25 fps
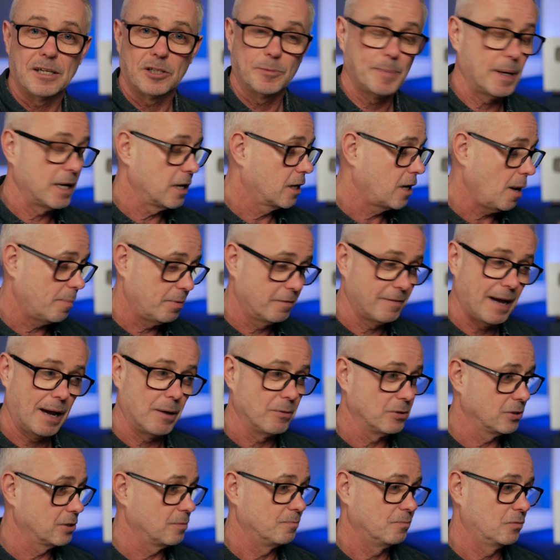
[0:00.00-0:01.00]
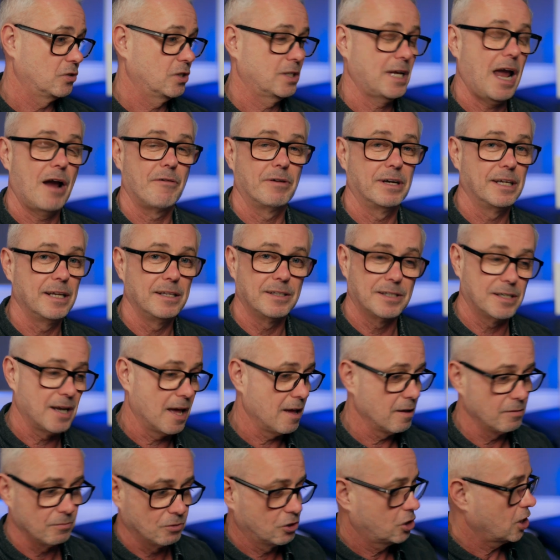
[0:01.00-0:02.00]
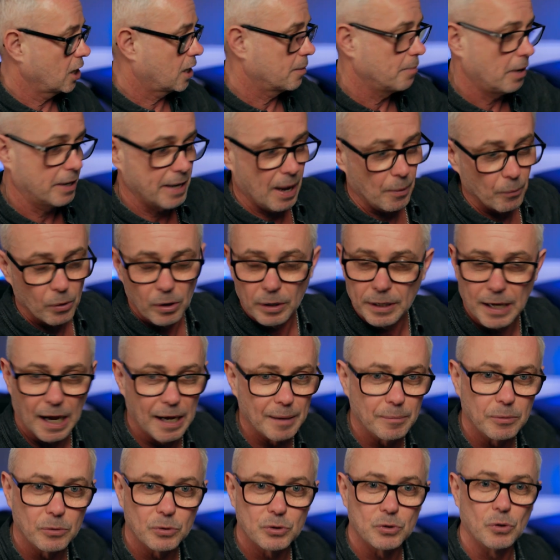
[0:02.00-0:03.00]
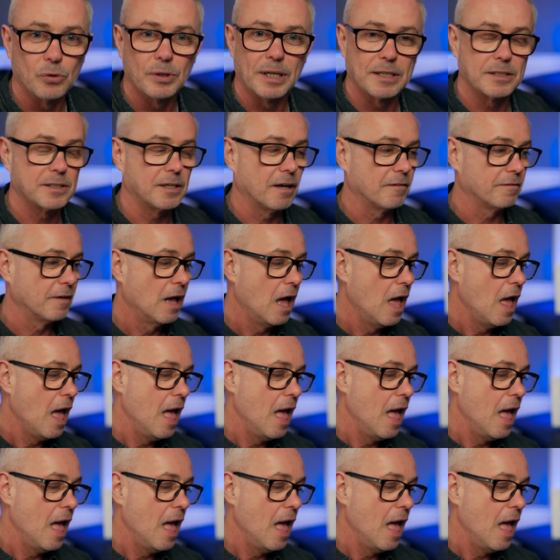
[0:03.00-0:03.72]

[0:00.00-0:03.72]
I spent a couple of hours scouring the internet and checking my network cables and all that stuff